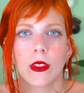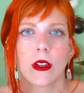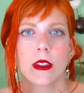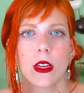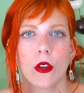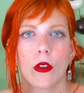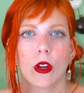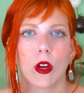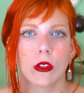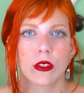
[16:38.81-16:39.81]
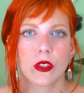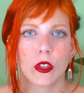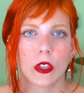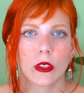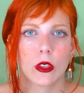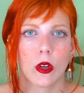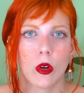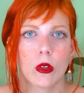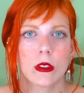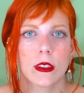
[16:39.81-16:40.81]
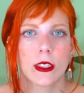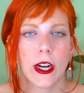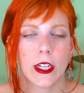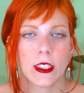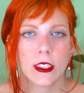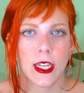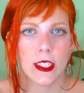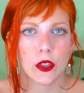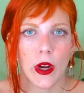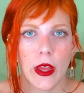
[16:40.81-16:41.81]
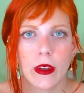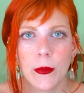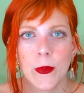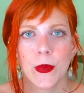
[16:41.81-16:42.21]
There is another construct called the dark tetrad,